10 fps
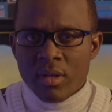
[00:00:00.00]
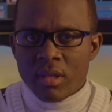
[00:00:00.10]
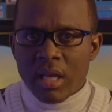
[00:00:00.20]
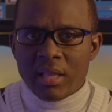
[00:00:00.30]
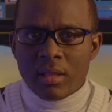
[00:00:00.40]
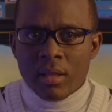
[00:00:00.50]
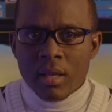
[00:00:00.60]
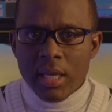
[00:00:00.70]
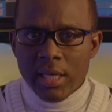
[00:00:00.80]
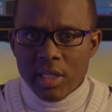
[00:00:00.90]
that
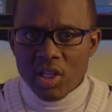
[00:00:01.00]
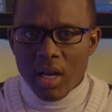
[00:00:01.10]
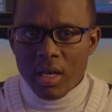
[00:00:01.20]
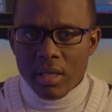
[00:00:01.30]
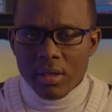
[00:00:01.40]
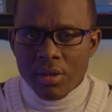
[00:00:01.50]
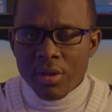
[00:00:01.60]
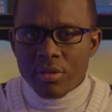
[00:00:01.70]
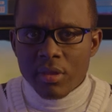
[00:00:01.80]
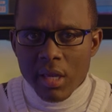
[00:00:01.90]
initially
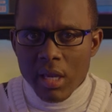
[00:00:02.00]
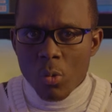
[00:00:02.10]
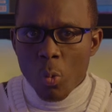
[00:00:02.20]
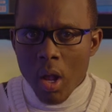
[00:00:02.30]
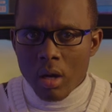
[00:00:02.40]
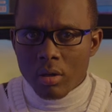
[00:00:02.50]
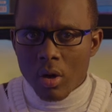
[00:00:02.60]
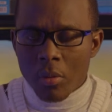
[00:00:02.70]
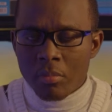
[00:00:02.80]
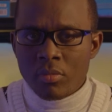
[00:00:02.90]
they
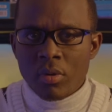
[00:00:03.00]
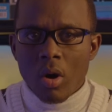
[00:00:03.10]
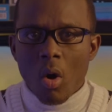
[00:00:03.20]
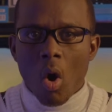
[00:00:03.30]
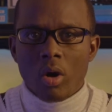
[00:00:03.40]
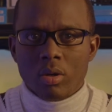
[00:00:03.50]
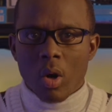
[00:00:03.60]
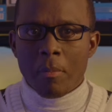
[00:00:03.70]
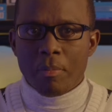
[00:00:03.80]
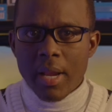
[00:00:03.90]
welcome all
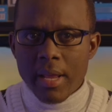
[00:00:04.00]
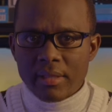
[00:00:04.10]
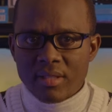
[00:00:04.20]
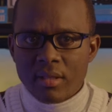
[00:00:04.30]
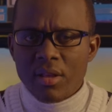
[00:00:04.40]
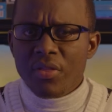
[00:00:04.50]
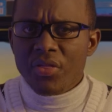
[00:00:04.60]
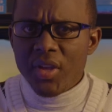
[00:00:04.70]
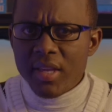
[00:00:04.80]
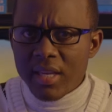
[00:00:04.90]
complaints,
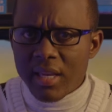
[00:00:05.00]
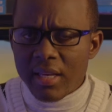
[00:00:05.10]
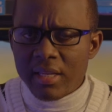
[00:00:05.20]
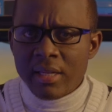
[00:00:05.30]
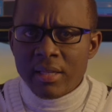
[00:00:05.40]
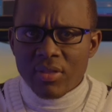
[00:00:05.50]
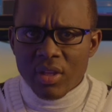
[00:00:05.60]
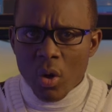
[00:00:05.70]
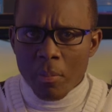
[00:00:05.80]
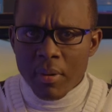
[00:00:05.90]
thinking the
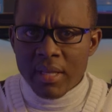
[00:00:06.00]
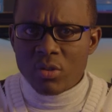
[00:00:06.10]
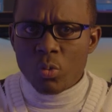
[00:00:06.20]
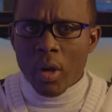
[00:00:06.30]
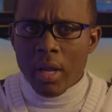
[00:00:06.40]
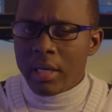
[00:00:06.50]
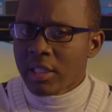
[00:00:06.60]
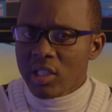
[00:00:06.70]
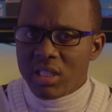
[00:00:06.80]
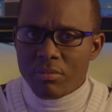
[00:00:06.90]
complaints were
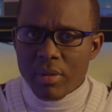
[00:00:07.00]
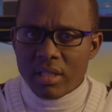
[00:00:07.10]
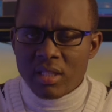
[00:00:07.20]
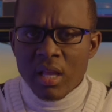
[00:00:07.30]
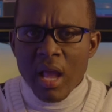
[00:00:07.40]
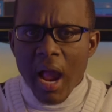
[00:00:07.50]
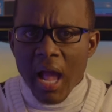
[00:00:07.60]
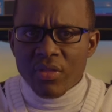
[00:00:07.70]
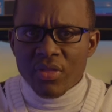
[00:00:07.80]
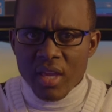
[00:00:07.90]
legitimate,
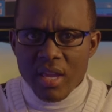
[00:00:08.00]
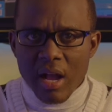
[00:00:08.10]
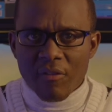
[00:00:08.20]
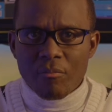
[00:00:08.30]
and they have